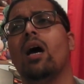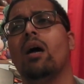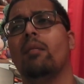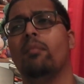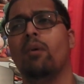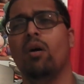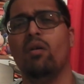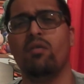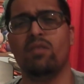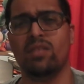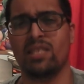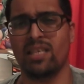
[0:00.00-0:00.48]

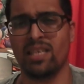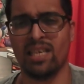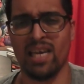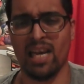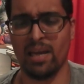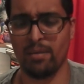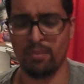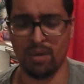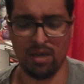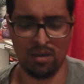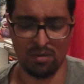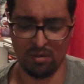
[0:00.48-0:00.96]
Obviously
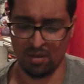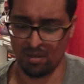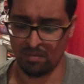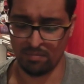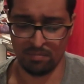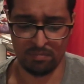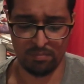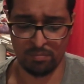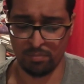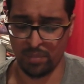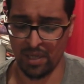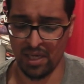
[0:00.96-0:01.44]
came out at
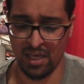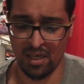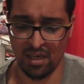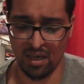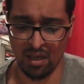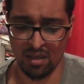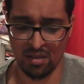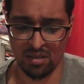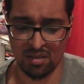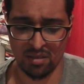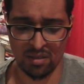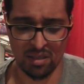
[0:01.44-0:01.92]

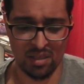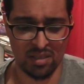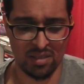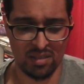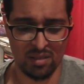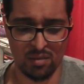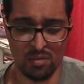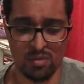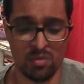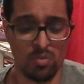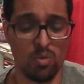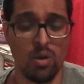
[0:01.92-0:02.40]
peanuts because
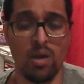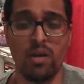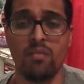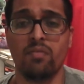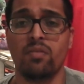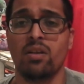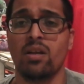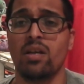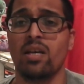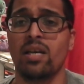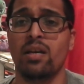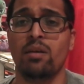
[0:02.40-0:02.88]
it was
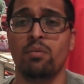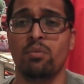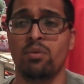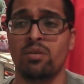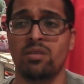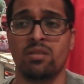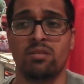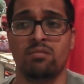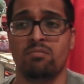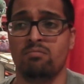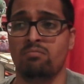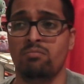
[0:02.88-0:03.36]
worthless, it
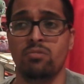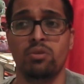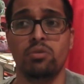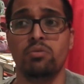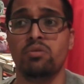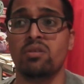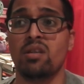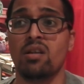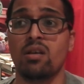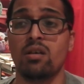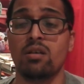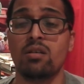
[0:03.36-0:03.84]
was
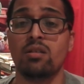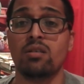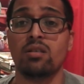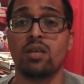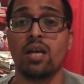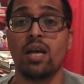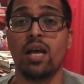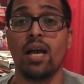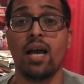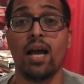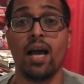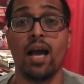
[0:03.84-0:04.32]
useless.
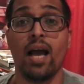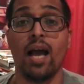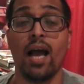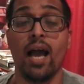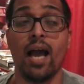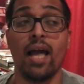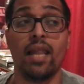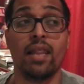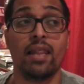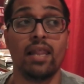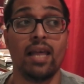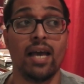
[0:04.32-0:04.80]

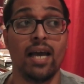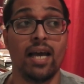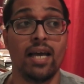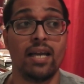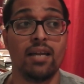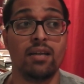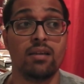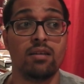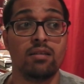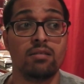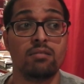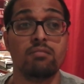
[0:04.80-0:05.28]
And
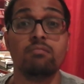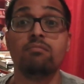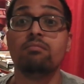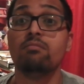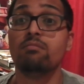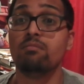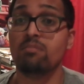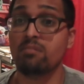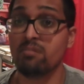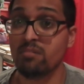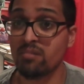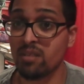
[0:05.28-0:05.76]
then
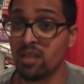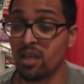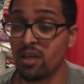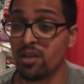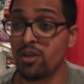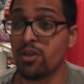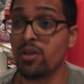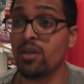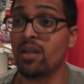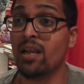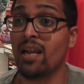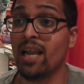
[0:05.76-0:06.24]

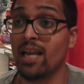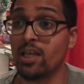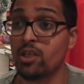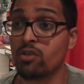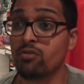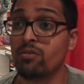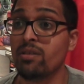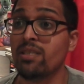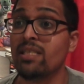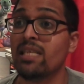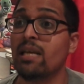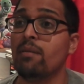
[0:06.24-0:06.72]
the
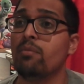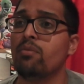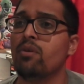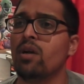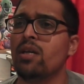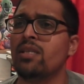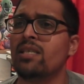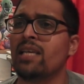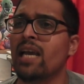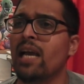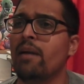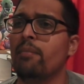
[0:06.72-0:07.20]
Legendary
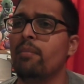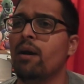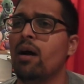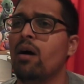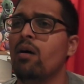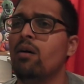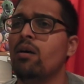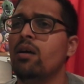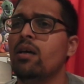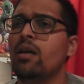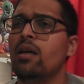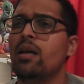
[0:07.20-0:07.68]
Samurais came
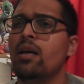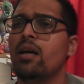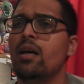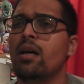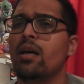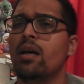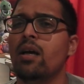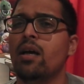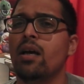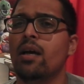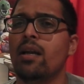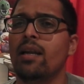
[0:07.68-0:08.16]
out,
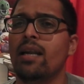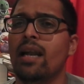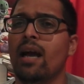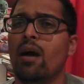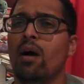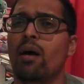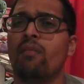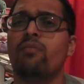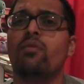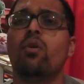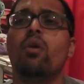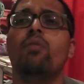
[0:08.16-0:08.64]

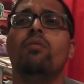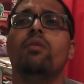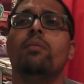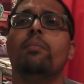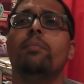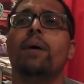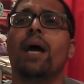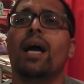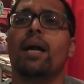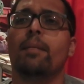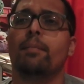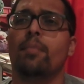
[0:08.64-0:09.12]
Now, I've got the
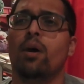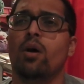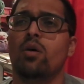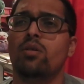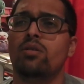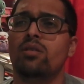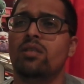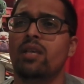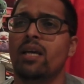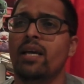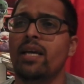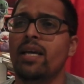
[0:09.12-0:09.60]
pack
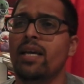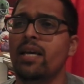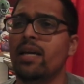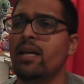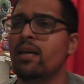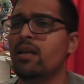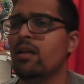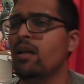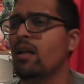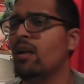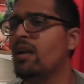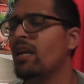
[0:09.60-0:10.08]
poster
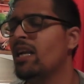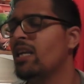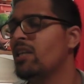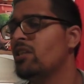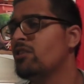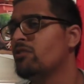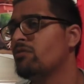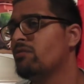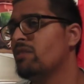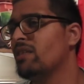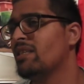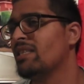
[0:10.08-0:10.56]
here.
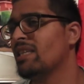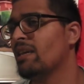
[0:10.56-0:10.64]
Legendary